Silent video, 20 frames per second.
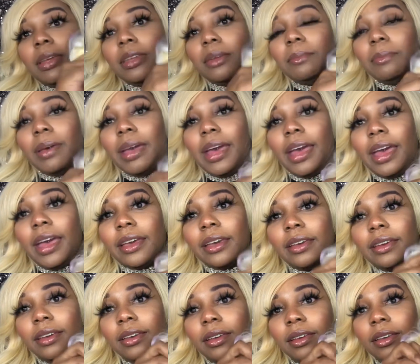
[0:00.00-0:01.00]
in the back,
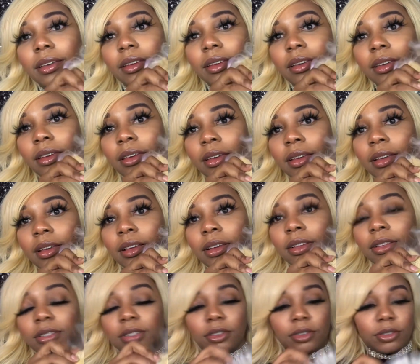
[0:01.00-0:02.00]

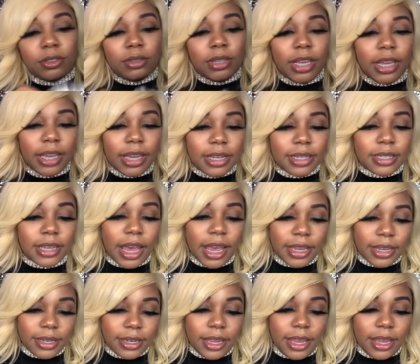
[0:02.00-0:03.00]
so you can
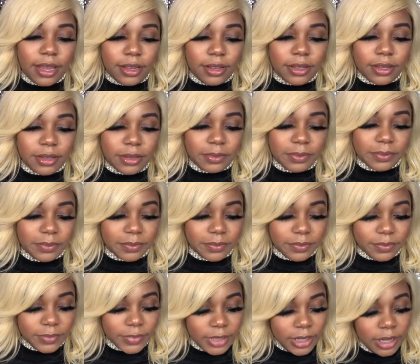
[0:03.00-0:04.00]
tighten that up.
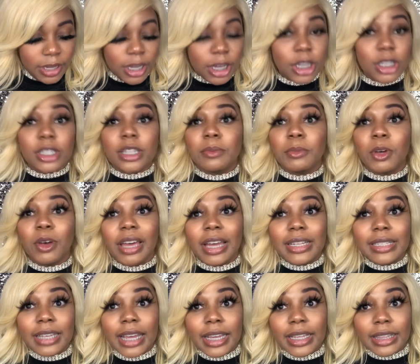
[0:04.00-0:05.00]
So let me go ahead
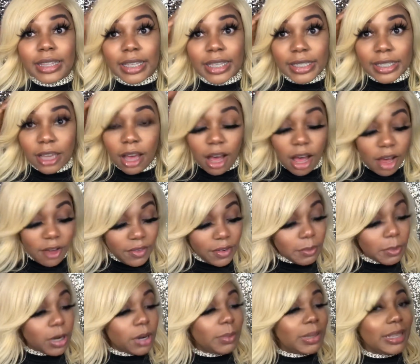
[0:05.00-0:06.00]
and take this off, and
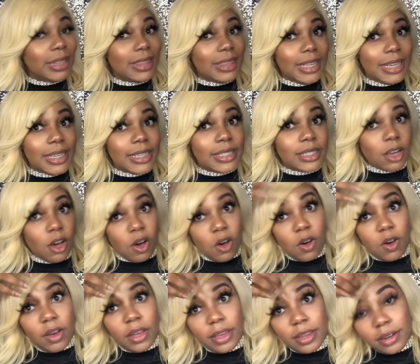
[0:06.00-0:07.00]
I'm gonna put this
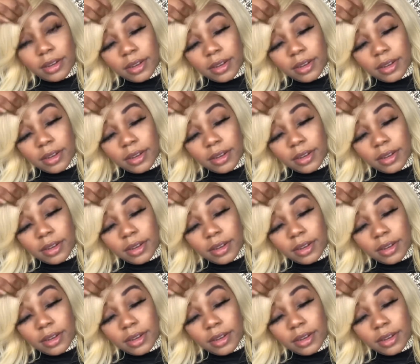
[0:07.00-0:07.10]
on.